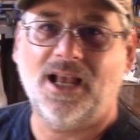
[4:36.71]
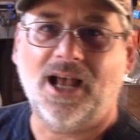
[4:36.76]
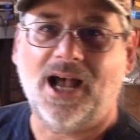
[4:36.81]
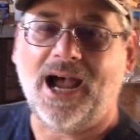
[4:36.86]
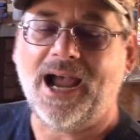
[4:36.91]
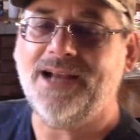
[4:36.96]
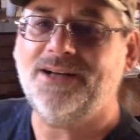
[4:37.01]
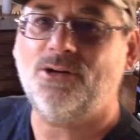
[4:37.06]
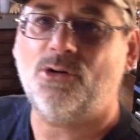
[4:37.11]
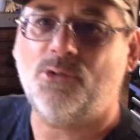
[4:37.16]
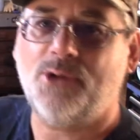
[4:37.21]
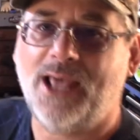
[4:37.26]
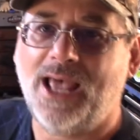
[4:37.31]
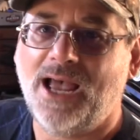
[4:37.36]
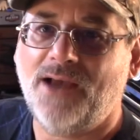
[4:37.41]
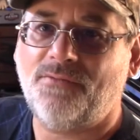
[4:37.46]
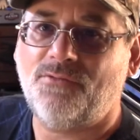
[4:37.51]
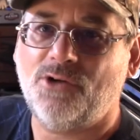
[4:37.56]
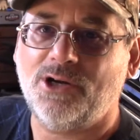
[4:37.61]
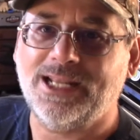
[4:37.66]
I don't
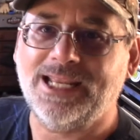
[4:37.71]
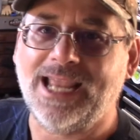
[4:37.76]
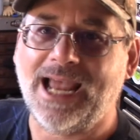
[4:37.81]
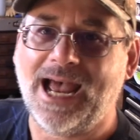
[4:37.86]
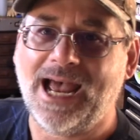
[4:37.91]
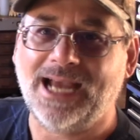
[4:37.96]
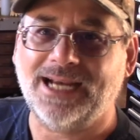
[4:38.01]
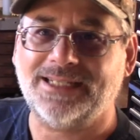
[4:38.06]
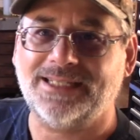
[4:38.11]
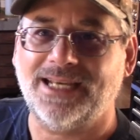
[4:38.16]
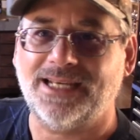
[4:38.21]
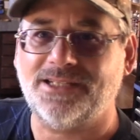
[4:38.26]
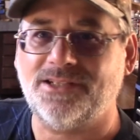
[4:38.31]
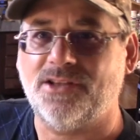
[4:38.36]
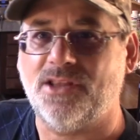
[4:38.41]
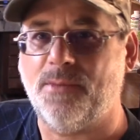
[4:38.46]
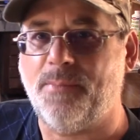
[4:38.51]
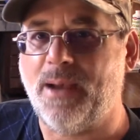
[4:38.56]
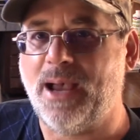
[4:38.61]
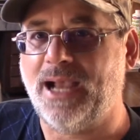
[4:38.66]
have really access to
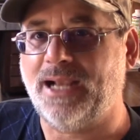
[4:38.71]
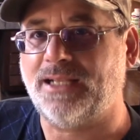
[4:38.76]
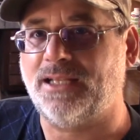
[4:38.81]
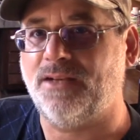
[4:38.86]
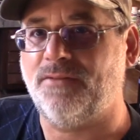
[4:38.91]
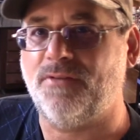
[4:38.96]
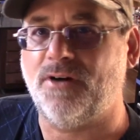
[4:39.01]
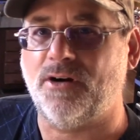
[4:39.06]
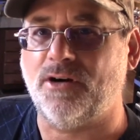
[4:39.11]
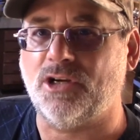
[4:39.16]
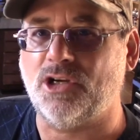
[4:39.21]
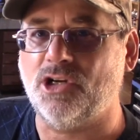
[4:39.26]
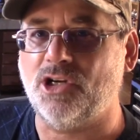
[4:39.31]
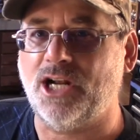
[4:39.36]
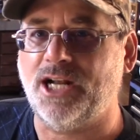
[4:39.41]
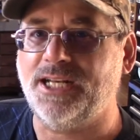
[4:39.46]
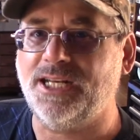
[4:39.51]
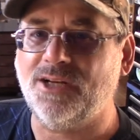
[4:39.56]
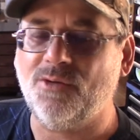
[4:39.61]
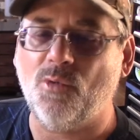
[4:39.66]
the back there very good.
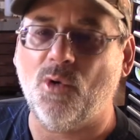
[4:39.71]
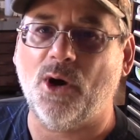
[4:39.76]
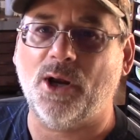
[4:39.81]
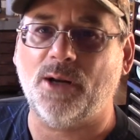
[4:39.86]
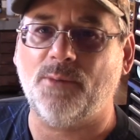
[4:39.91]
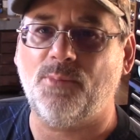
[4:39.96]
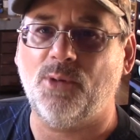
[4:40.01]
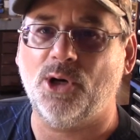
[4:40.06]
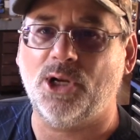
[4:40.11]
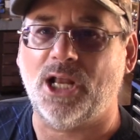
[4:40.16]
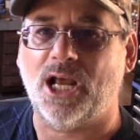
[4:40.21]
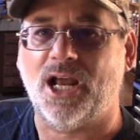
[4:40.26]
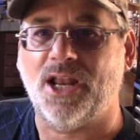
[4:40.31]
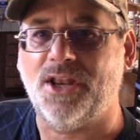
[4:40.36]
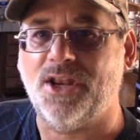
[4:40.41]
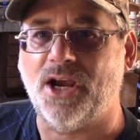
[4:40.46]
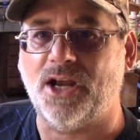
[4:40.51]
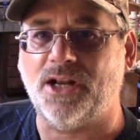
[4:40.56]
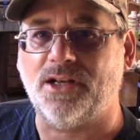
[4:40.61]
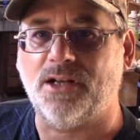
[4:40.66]
I didn't want to put a
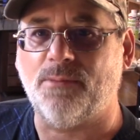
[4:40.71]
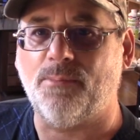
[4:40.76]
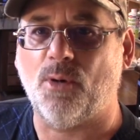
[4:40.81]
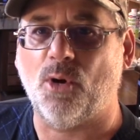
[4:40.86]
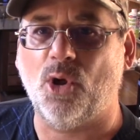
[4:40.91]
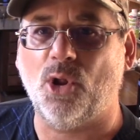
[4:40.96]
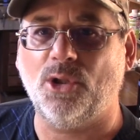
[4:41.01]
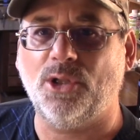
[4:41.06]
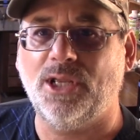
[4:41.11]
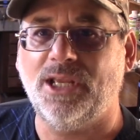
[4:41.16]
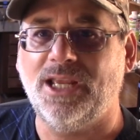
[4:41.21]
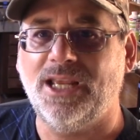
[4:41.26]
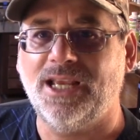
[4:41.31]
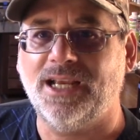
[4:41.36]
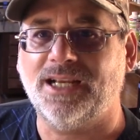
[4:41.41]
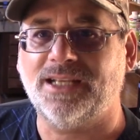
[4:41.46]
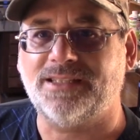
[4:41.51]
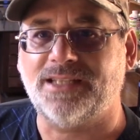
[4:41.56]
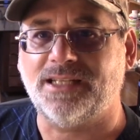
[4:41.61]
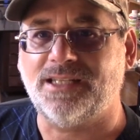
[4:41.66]
nut and a bolt,
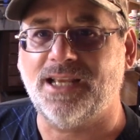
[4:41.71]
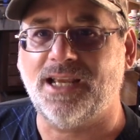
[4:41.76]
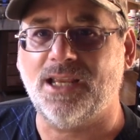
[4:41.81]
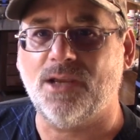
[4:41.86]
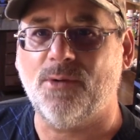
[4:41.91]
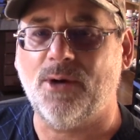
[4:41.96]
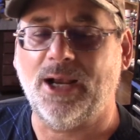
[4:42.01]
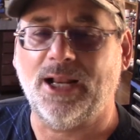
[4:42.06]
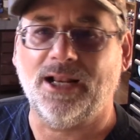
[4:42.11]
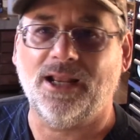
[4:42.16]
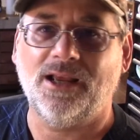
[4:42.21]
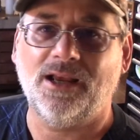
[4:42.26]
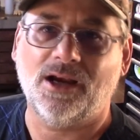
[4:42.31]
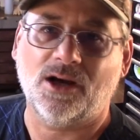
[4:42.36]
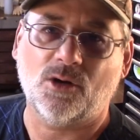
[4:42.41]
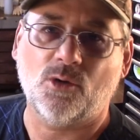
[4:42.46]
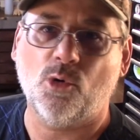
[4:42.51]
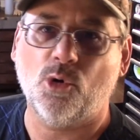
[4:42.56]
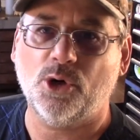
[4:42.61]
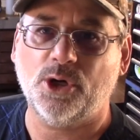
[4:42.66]
because I tell you what, a
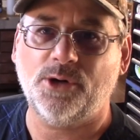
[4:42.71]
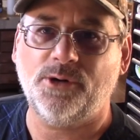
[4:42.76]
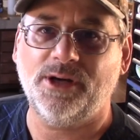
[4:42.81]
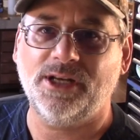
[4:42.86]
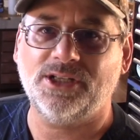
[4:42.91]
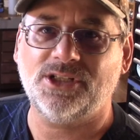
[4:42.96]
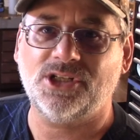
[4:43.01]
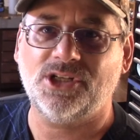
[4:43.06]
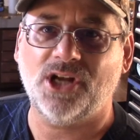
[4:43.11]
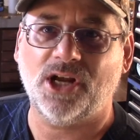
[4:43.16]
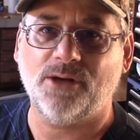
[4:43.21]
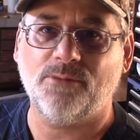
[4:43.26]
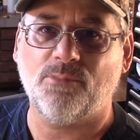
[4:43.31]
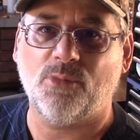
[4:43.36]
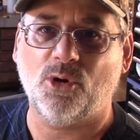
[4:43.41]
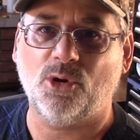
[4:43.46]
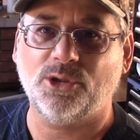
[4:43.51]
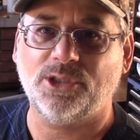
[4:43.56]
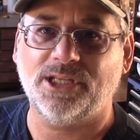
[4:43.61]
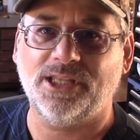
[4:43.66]
1/4 inch nut and
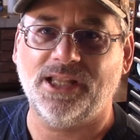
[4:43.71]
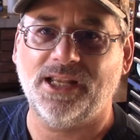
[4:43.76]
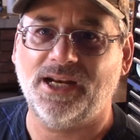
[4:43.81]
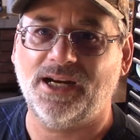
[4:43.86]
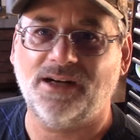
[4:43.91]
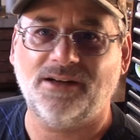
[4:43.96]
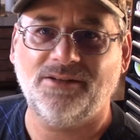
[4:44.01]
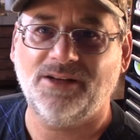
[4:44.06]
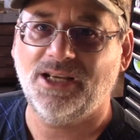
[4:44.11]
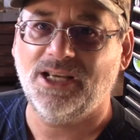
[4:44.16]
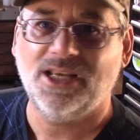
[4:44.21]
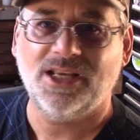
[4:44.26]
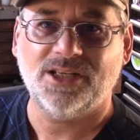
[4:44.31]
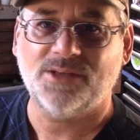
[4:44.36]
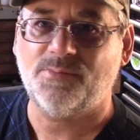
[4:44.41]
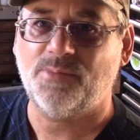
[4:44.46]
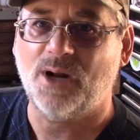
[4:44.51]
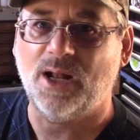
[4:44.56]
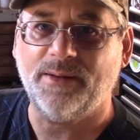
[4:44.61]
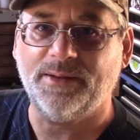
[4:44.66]
bolt in there, it's
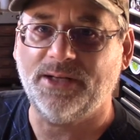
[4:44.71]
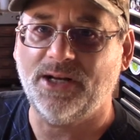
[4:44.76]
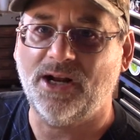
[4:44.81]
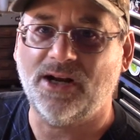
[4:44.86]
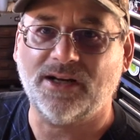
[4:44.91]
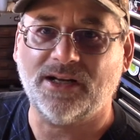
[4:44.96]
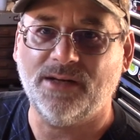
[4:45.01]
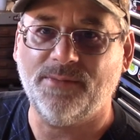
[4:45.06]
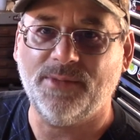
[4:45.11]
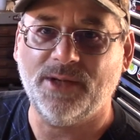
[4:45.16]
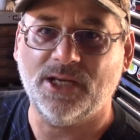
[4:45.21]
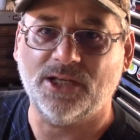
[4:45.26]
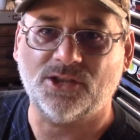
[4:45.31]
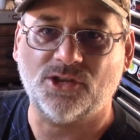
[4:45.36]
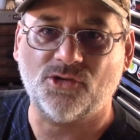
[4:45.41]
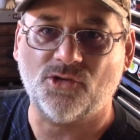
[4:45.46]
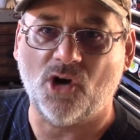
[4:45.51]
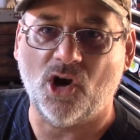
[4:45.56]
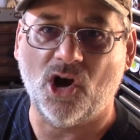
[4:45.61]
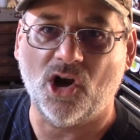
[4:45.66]
probably not going to be as
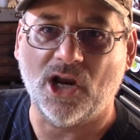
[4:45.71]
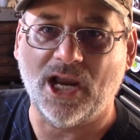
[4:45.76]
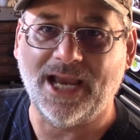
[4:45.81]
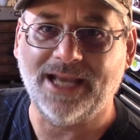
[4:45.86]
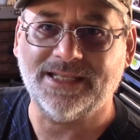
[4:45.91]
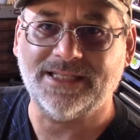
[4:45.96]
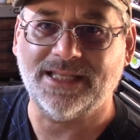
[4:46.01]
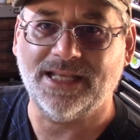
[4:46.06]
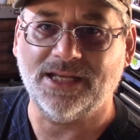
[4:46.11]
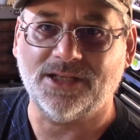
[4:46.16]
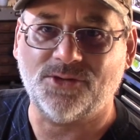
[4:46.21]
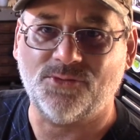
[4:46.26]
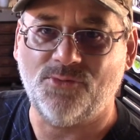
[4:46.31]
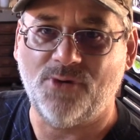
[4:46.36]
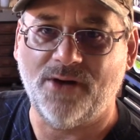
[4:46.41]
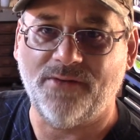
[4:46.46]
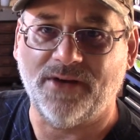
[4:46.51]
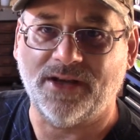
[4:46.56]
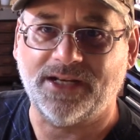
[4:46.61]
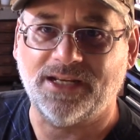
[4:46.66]
strong as this
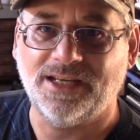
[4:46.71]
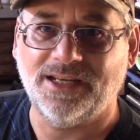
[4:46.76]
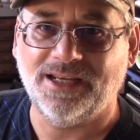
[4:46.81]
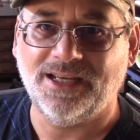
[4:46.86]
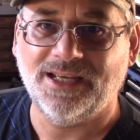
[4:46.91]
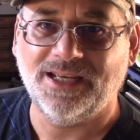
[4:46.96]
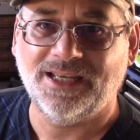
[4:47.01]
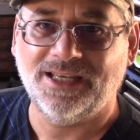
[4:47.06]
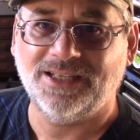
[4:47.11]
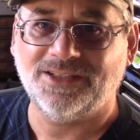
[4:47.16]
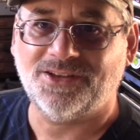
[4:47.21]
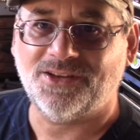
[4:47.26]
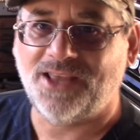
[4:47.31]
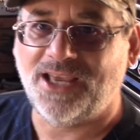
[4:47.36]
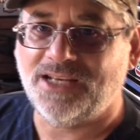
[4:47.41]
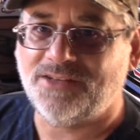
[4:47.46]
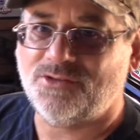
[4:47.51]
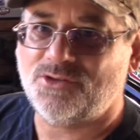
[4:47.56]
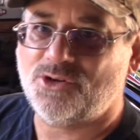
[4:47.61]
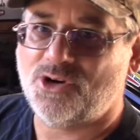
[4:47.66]
rivet. So
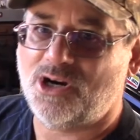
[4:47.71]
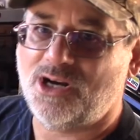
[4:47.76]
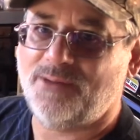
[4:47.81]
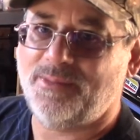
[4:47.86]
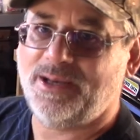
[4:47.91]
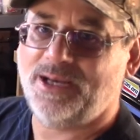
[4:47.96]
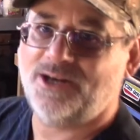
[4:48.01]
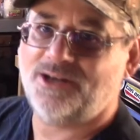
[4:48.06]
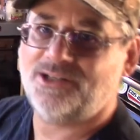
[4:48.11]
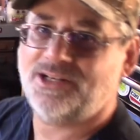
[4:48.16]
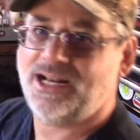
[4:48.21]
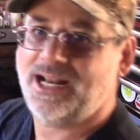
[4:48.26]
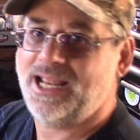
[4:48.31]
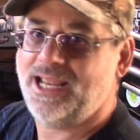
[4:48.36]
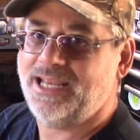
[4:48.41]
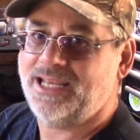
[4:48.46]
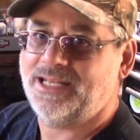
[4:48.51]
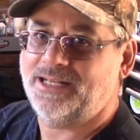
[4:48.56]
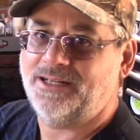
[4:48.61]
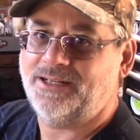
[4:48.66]
thanks for joining me here
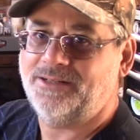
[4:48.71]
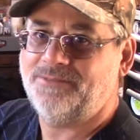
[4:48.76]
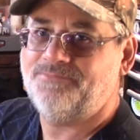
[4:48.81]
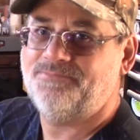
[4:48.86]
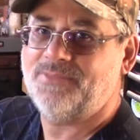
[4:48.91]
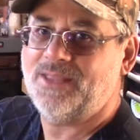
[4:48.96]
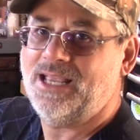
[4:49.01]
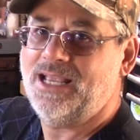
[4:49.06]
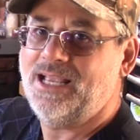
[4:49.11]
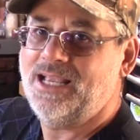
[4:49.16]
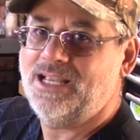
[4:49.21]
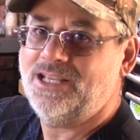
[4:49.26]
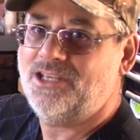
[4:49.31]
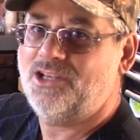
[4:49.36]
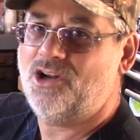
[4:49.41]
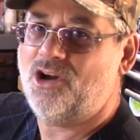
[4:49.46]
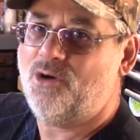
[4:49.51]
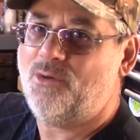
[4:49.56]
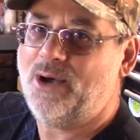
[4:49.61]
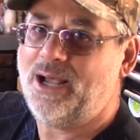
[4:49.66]
today, and you
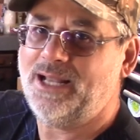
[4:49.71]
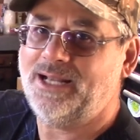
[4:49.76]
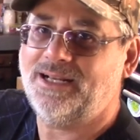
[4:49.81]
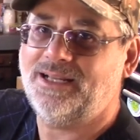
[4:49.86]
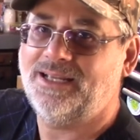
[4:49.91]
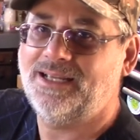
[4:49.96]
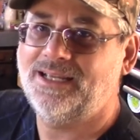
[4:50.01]
know what?